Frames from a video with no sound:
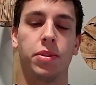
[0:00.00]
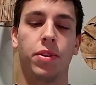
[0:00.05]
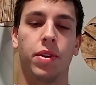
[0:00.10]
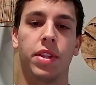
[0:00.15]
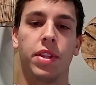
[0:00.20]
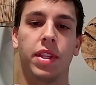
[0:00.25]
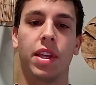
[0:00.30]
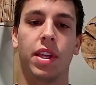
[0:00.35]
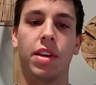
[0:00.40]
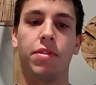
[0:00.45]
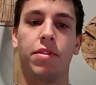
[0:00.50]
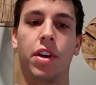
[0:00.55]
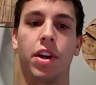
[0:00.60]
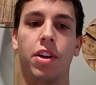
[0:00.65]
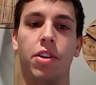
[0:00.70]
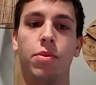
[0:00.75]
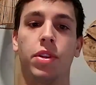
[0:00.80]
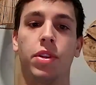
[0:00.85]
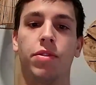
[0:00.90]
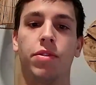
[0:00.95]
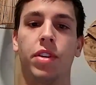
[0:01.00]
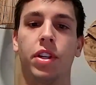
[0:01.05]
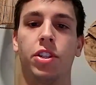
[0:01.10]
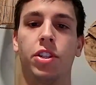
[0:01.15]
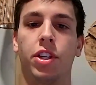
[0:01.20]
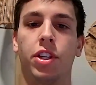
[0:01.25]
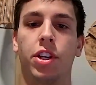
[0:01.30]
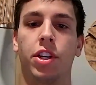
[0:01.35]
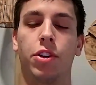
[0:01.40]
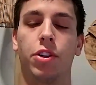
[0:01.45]
So I think that value will
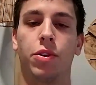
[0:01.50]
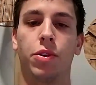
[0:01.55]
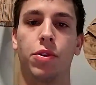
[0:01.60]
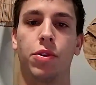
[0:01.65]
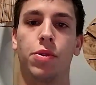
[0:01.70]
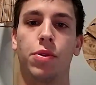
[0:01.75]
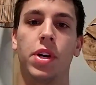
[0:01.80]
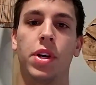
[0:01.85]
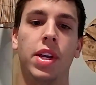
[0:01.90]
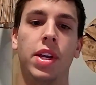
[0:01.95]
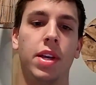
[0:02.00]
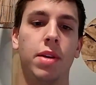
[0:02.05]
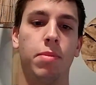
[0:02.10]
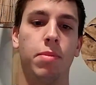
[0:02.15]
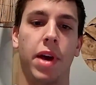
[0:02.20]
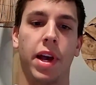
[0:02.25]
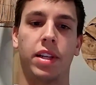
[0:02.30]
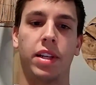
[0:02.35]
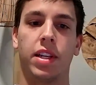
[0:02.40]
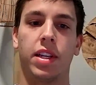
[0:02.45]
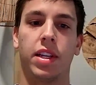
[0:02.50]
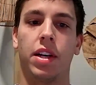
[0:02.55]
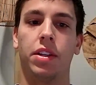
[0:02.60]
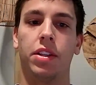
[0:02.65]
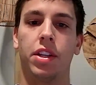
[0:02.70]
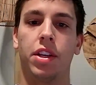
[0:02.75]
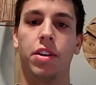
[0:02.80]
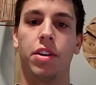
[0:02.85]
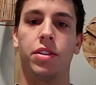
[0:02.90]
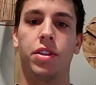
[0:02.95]
eventually accrue back to
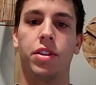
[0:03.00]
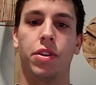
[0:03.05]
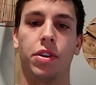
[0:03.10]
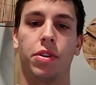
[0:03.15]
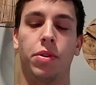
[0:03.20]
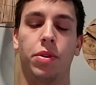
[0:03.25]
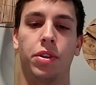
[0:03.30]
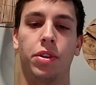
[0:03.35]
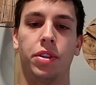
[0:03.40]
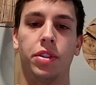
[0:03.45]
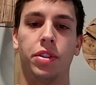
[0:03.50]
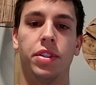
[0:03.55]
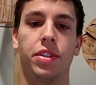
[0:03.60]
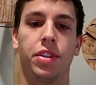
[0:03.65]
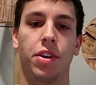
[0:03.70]
LDO token holders.